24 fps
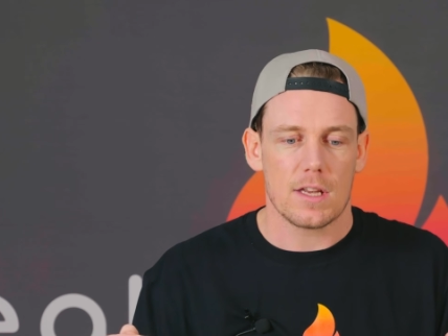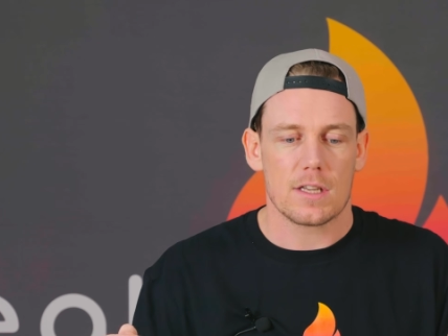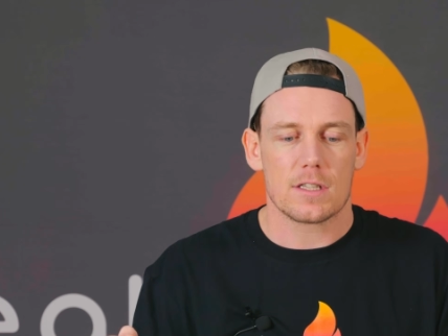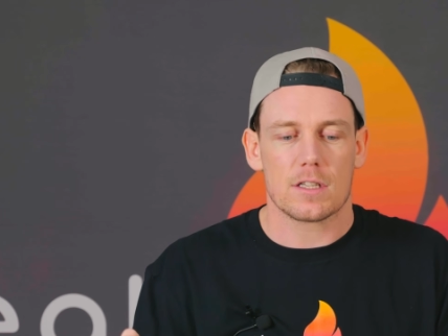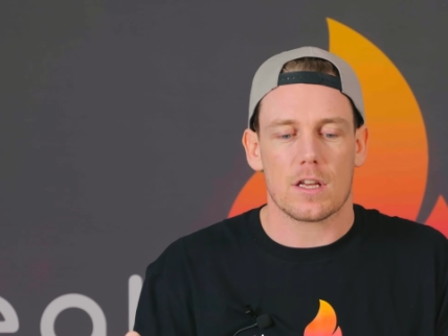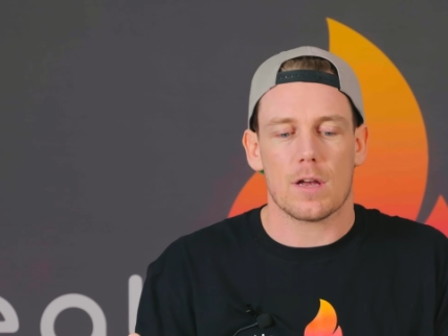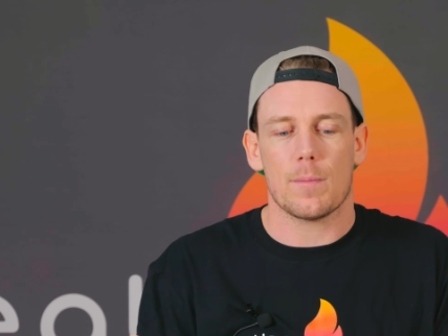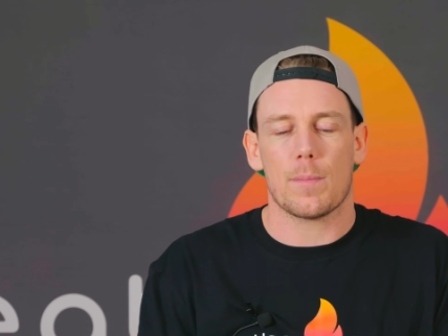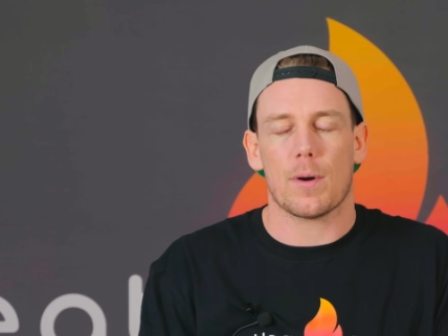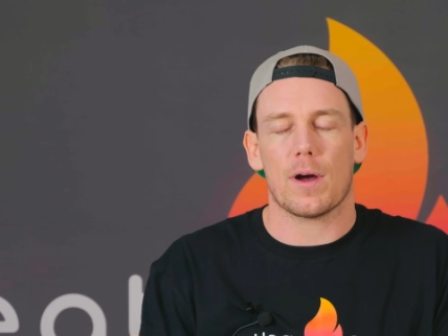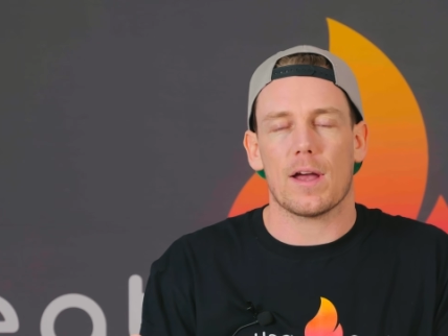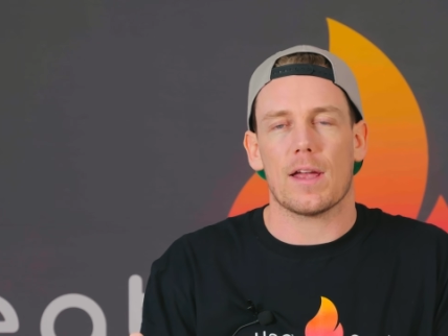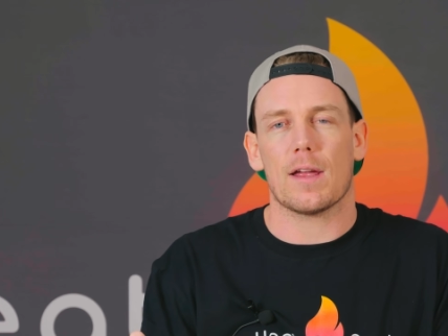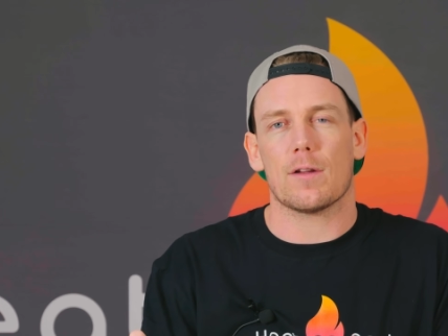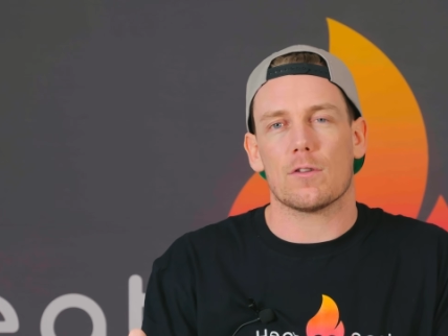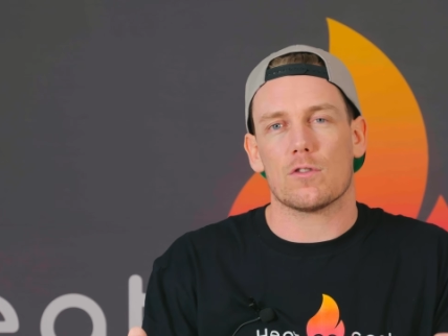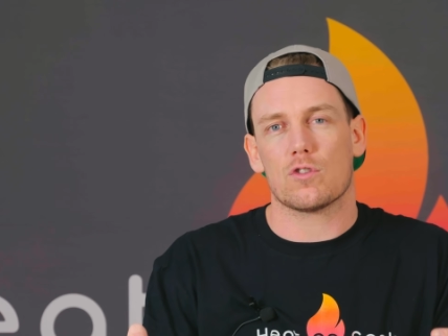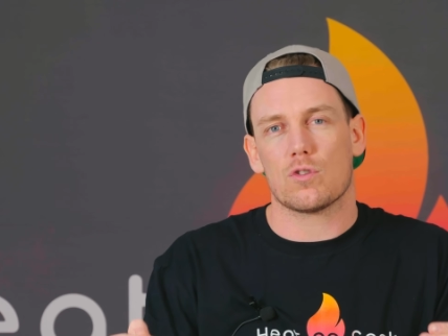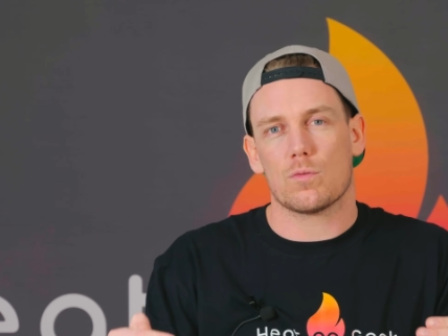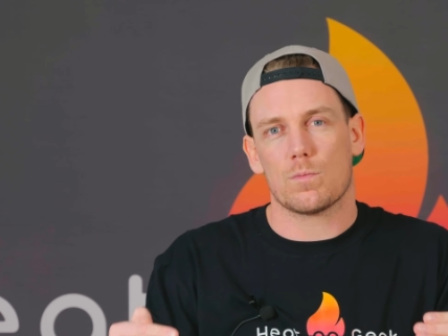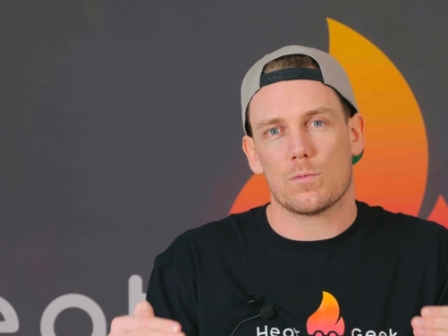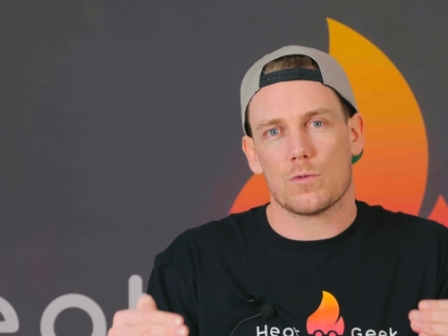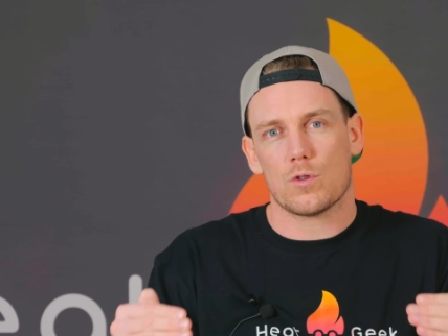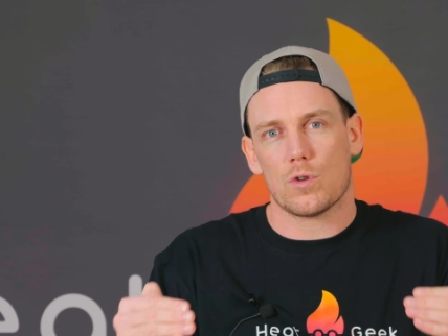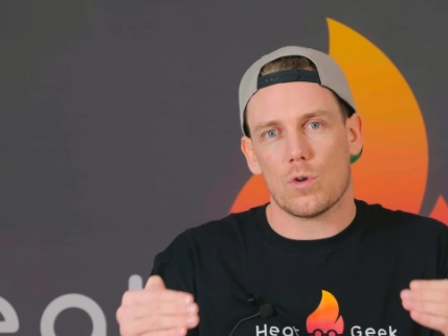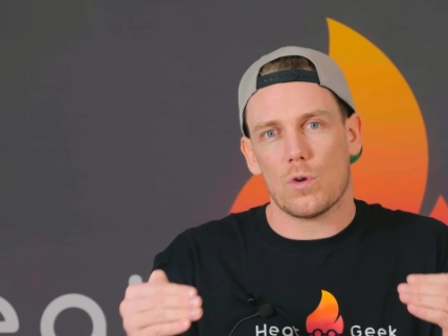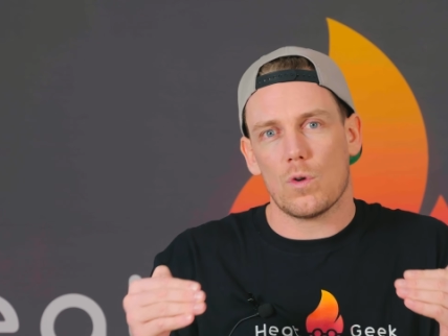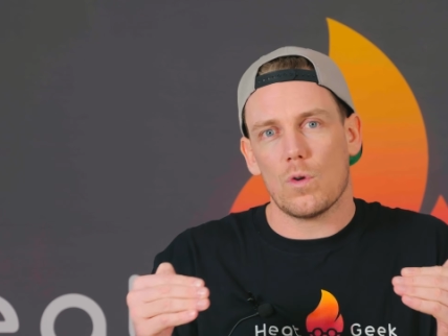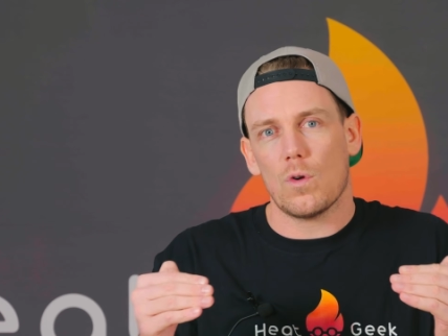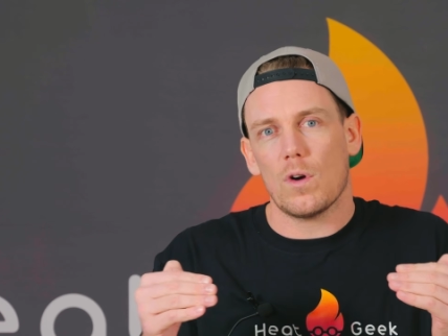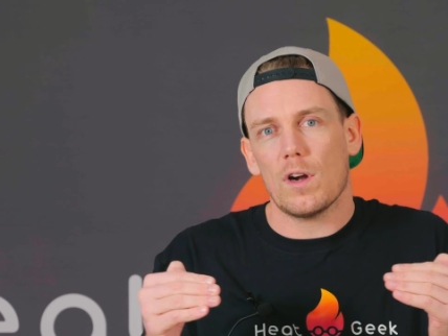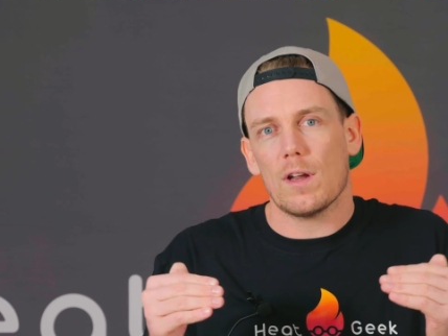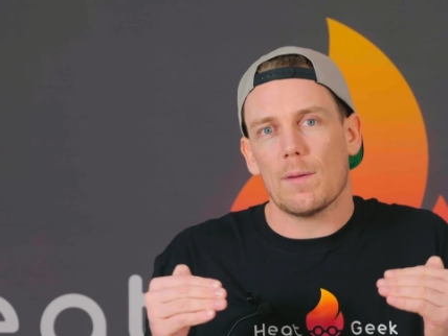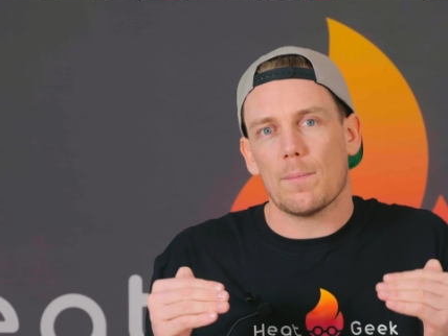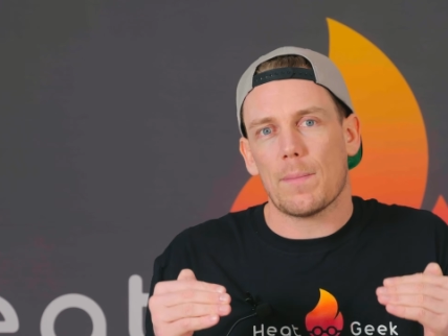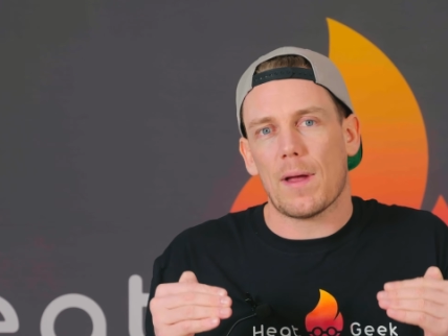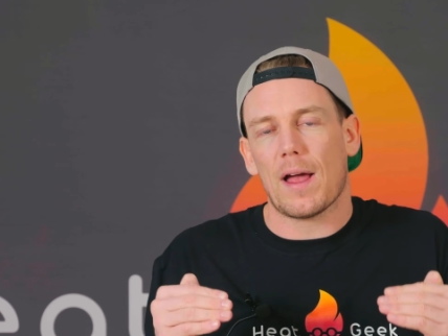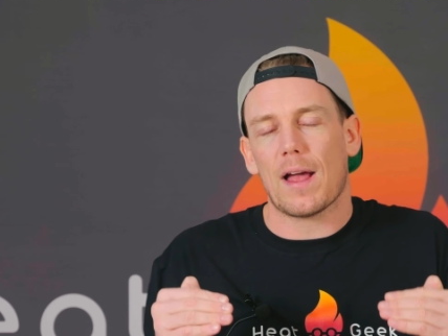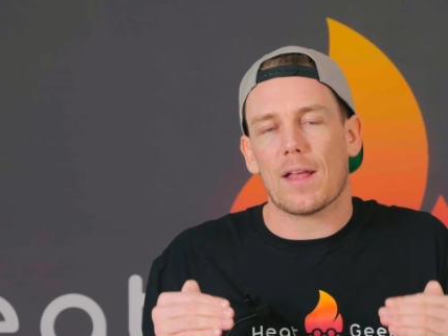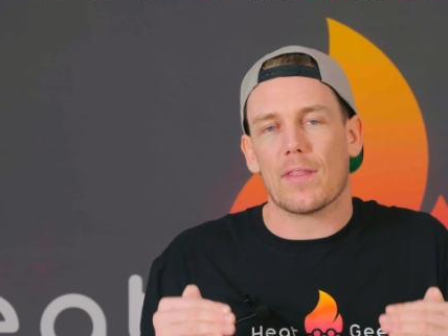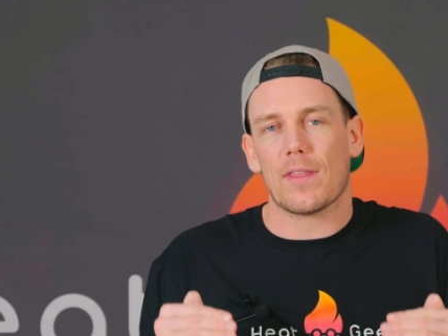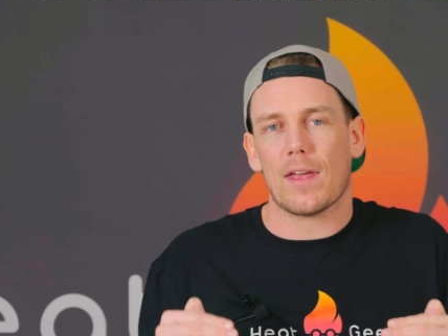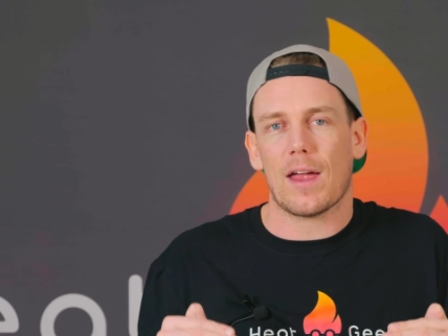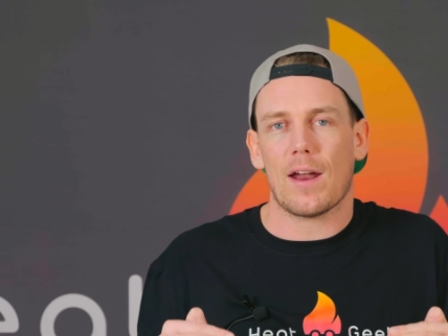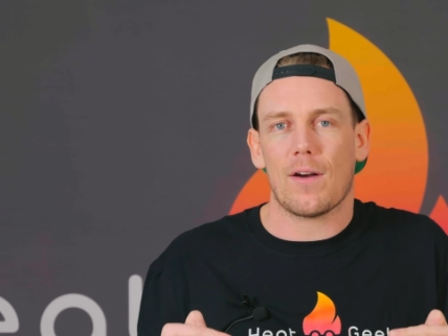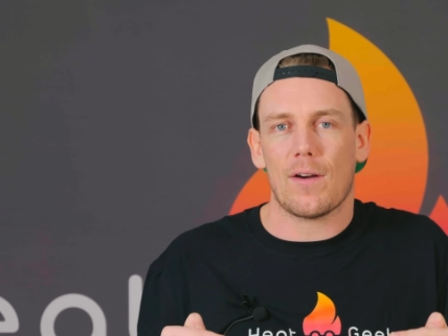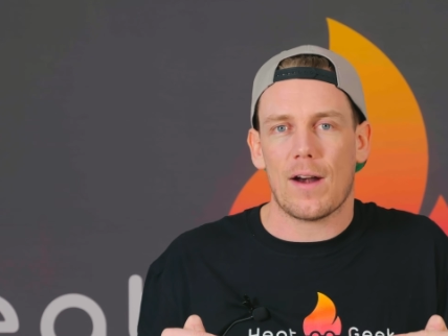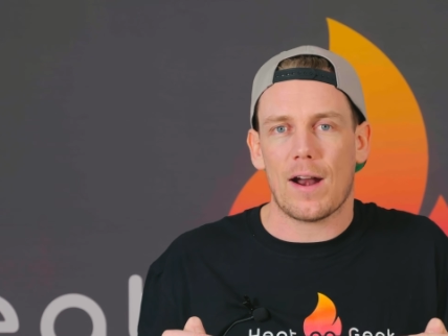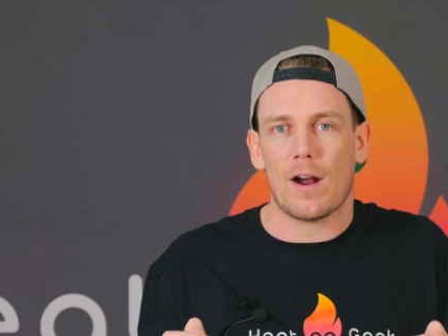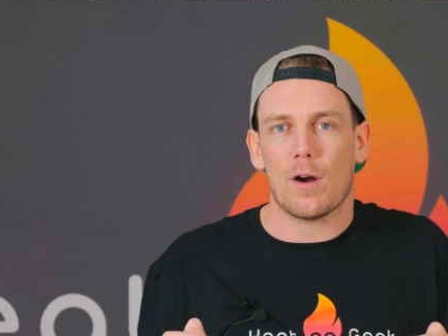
So by drawing back their